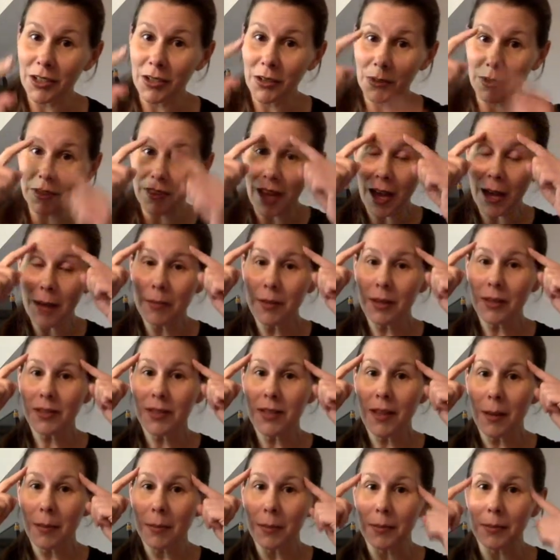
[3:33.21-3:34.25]
With eyebrows
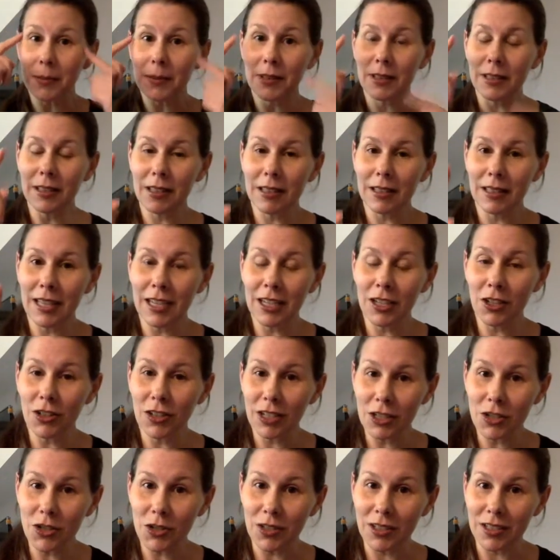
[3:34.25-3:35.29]
up, like you're
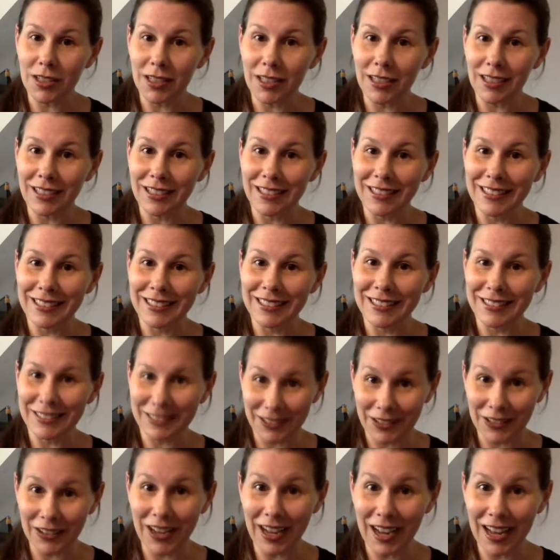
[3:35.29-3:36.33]
interested.
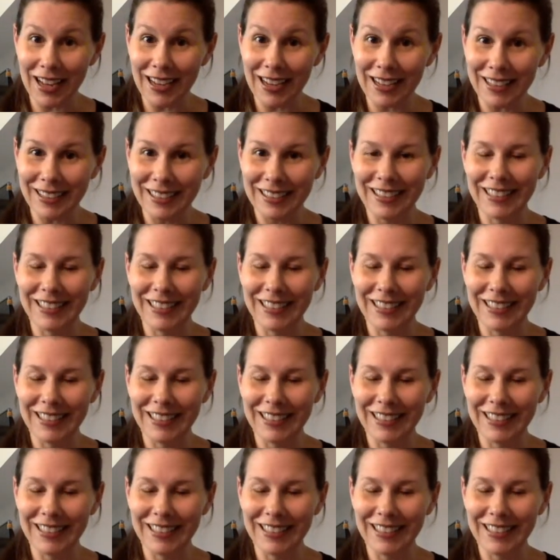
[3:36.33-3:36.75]
Okay?